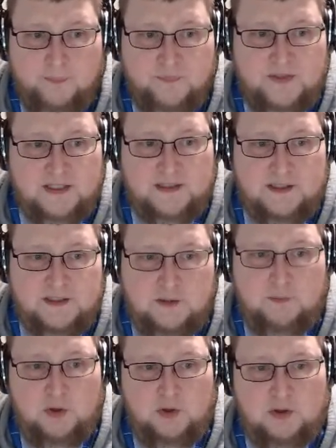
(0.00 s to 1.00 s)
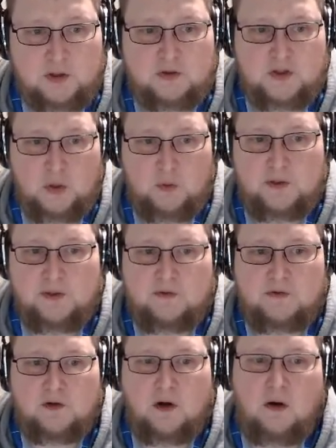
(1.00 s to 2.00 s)
The Lindenmuller
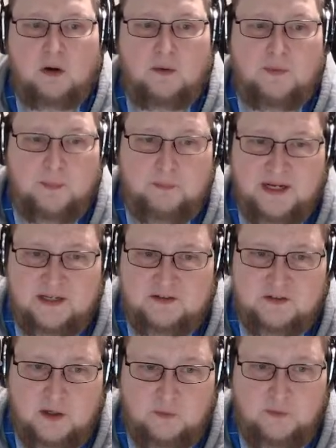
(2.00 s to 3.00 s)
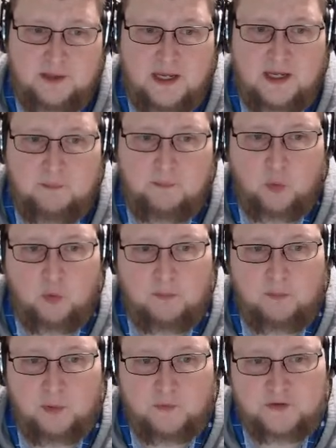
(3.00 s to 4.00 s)
tokens are the best known and
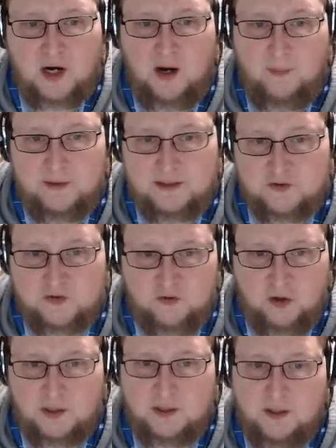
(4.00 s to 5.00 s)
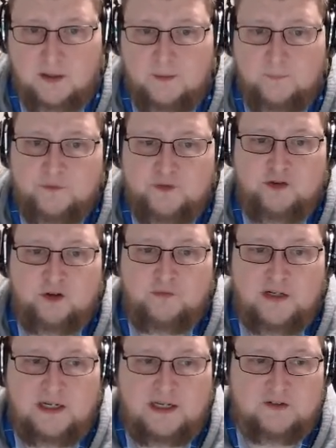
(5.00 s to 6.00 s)
most commonly struck,
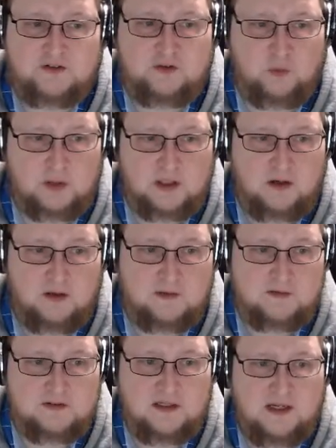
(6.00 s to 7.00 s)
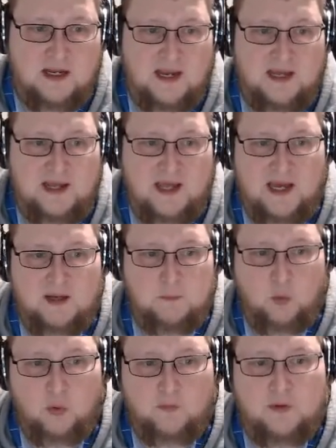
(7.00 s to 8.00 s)
serving as store cards, and had
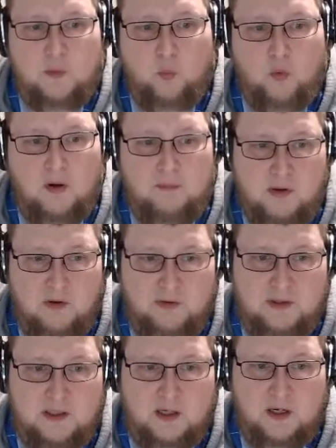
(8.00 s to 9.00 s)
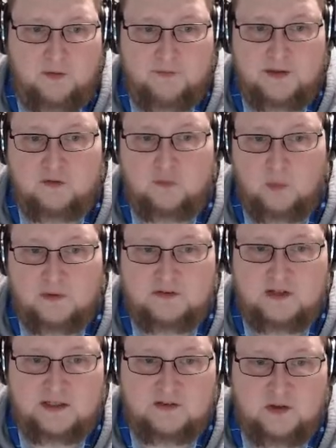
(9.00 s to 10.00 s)
more than 1 million of these 1
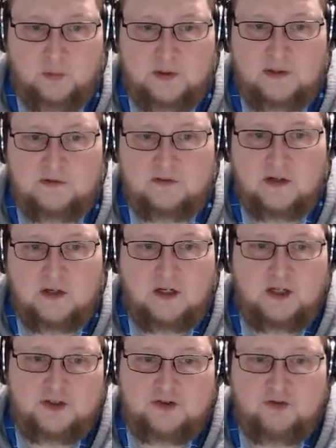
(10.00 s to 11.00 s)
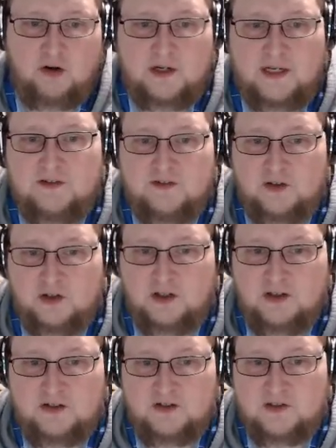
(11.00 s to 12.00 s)
cent tokens struck and in
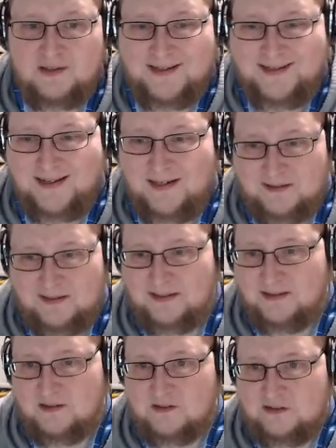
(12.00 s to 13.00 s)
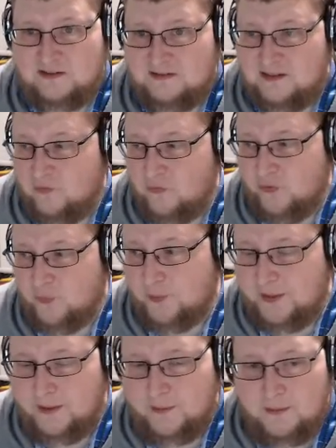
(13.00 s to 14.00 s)
circulation in
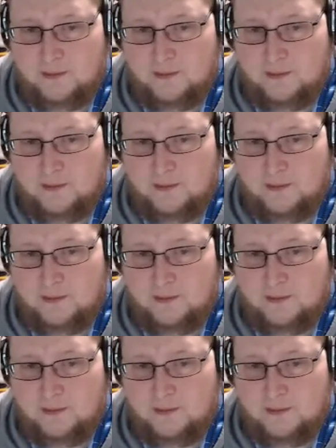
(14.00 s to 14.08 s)
1863.